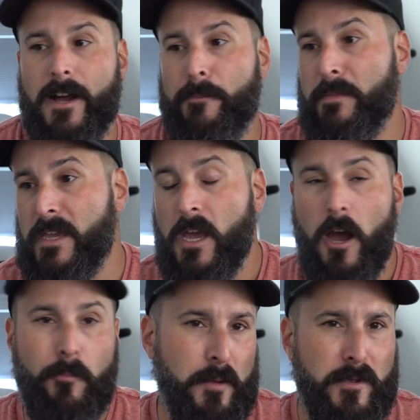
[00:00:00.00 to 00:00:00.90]
maybe
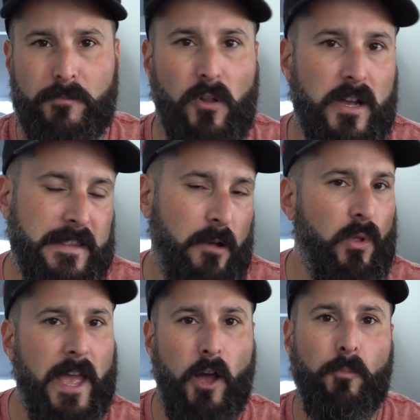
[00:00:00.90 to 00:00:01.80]
a premium plugin that
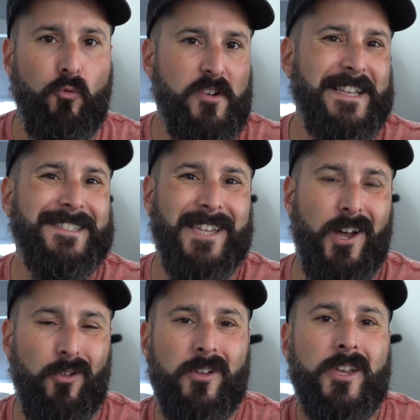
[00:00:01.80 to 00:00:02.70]
will help
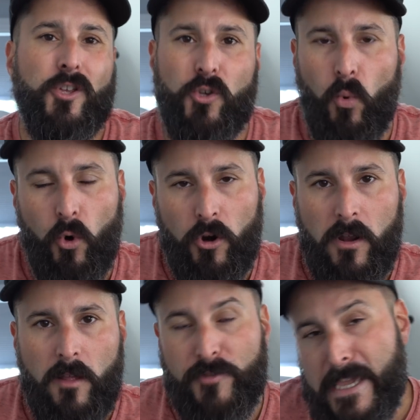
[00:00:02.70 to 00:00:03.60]
resell your
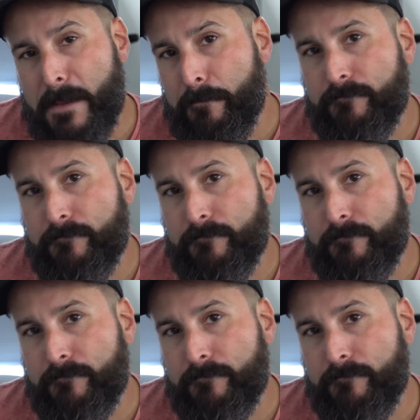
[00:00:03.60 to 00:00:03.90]
theme.